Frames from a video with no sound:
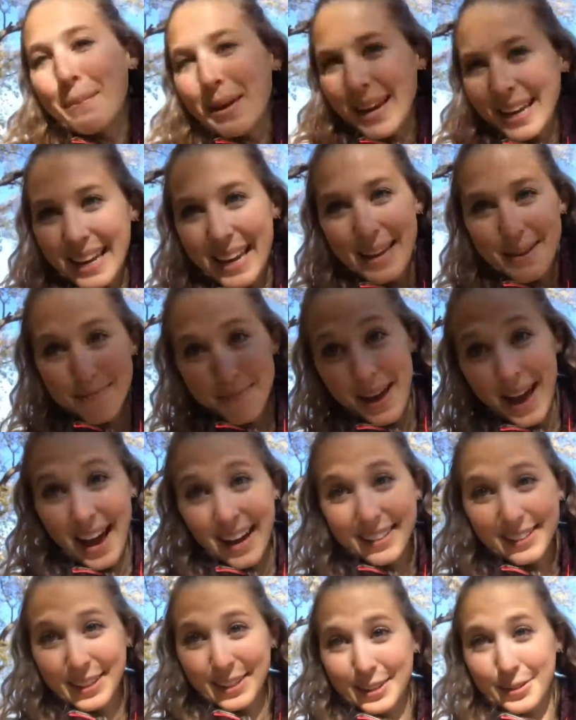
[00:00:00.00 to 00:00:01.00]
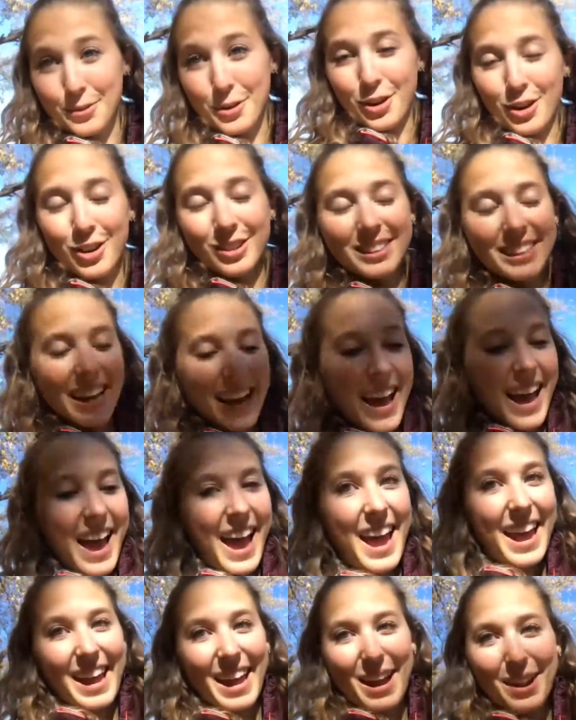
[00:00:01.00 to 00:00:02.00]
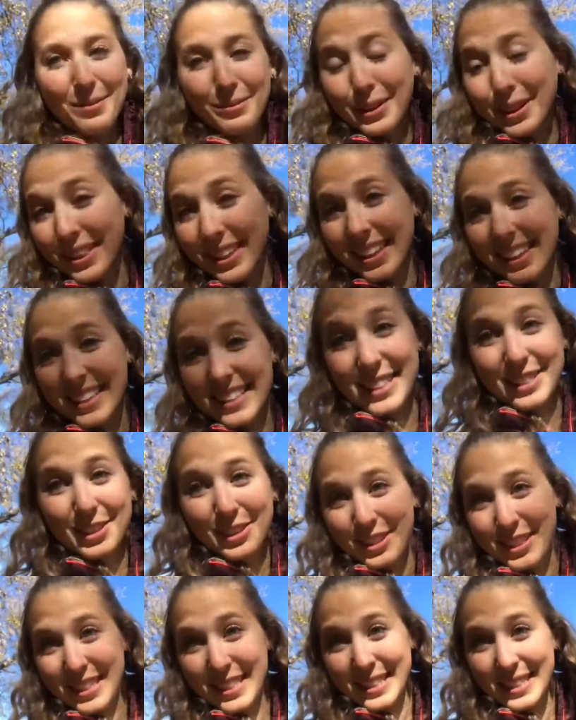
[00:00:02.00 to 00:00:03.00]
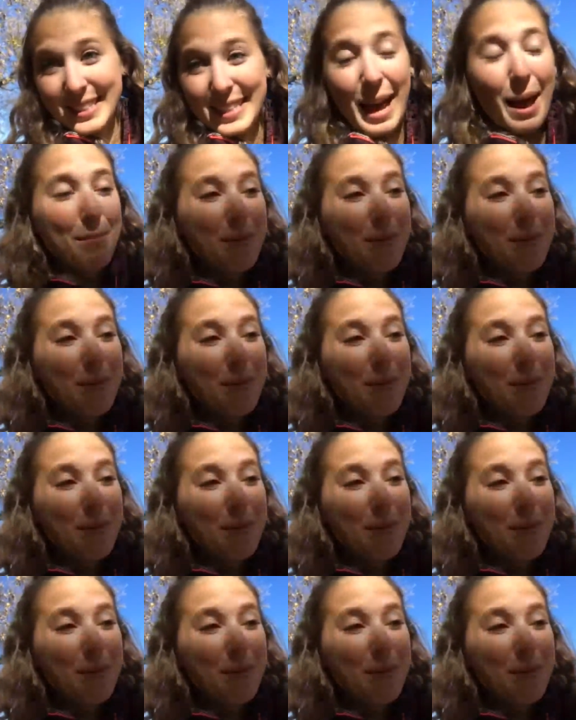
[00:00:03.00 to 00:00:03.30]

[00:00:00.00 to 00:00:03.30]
big impact on the world, and with Digital Genius